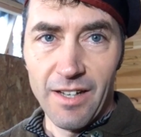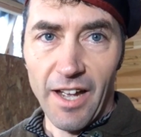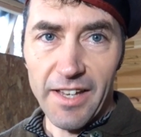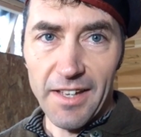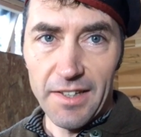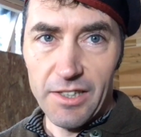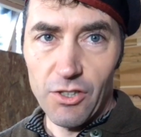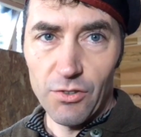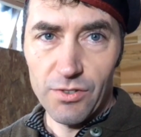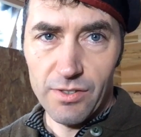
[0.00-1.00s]
I get
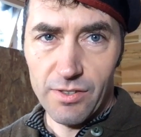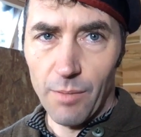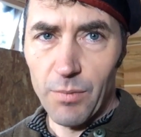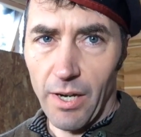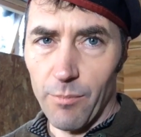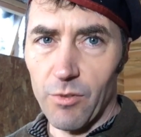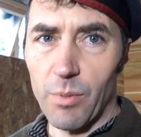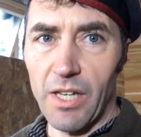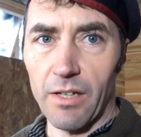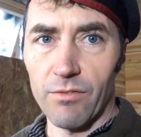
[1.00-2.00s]
accused sometimes of
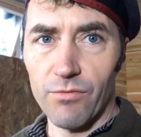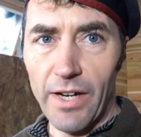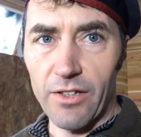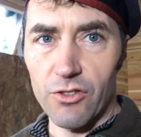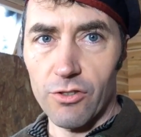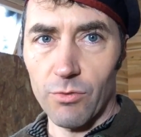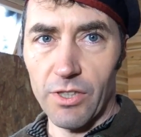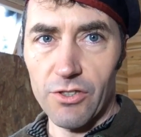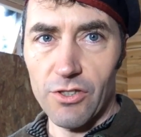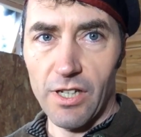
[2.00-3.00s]
being French,
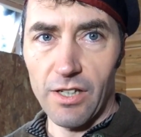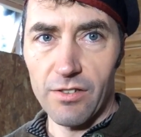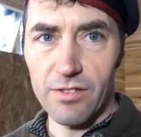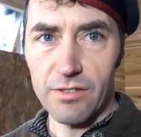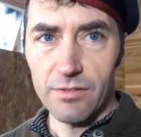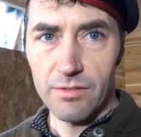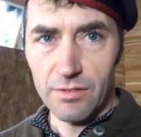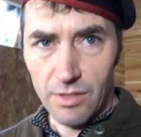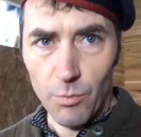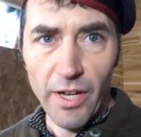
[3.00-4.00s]
which is
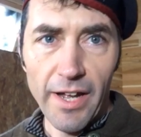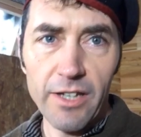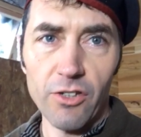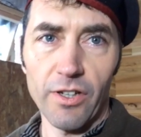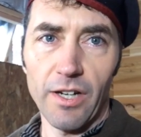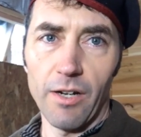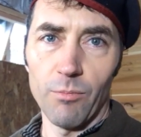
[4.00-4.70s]
somewhat accurate.